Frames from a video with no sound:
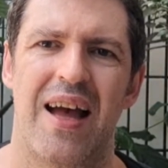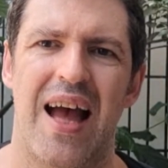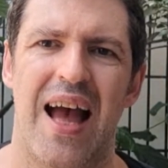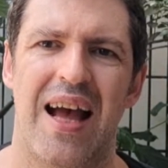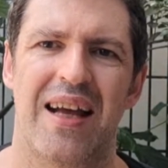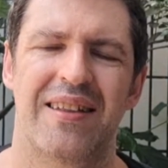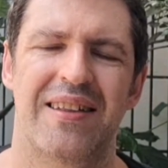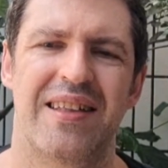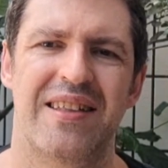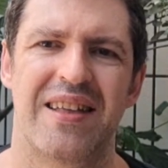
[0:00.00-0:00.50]

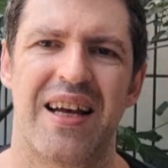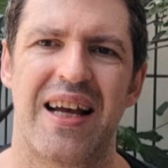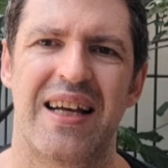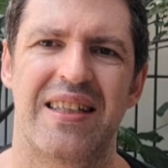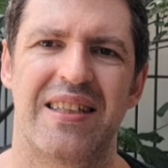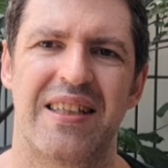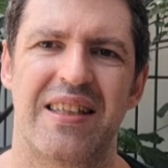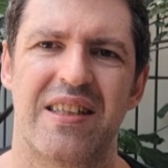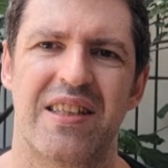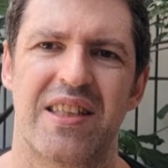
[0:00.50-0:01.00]
and his
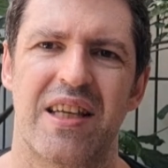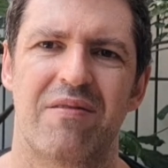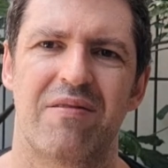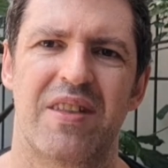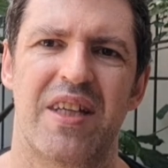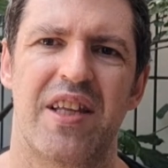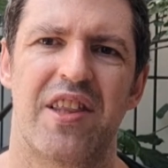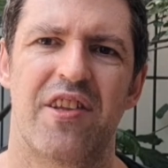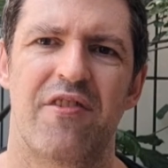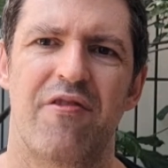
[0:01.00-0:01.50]

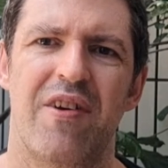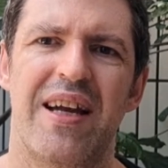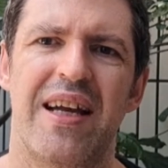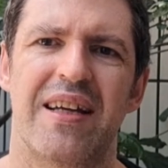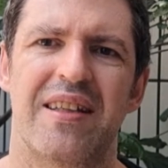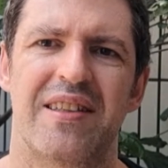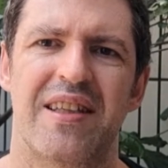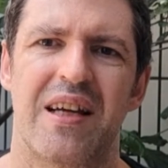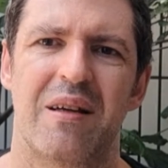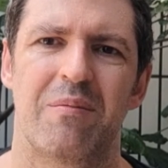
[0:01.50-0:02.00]
1873
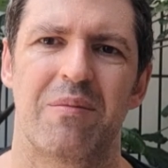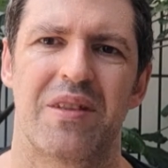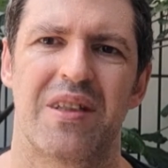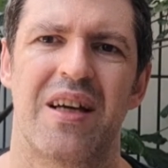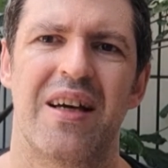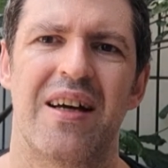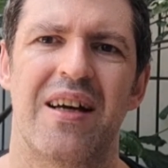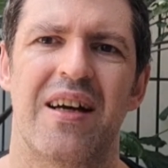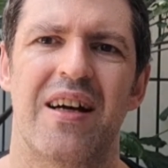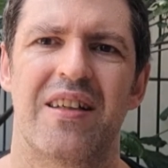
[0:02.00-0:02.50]
attempt
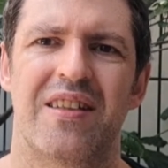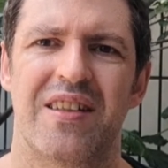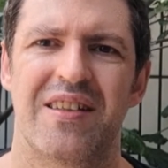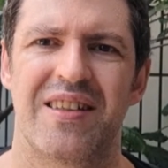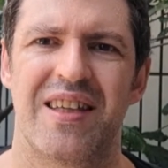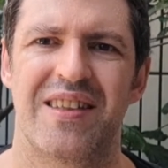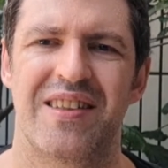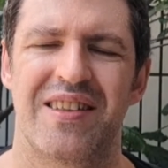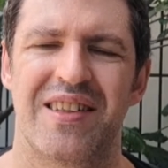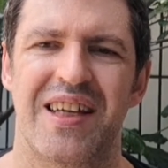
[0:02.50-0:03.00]
at a
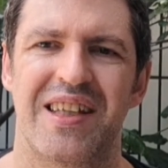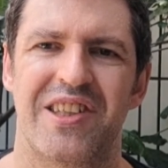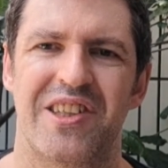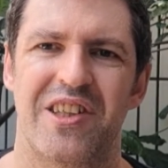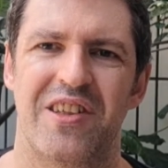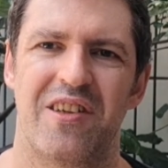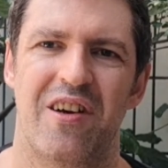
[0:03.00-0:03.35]
sensation